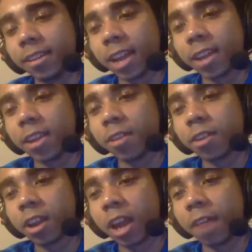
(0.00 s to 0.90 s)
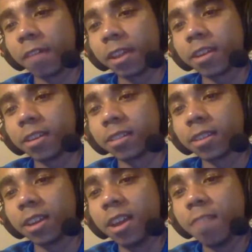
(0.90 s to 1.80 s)
Like you're going to have because
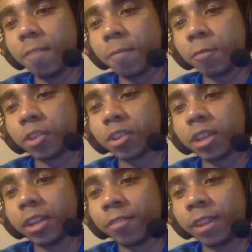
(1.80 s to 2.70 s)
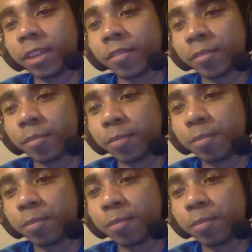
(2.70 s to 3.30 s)
if you ever watched 11v11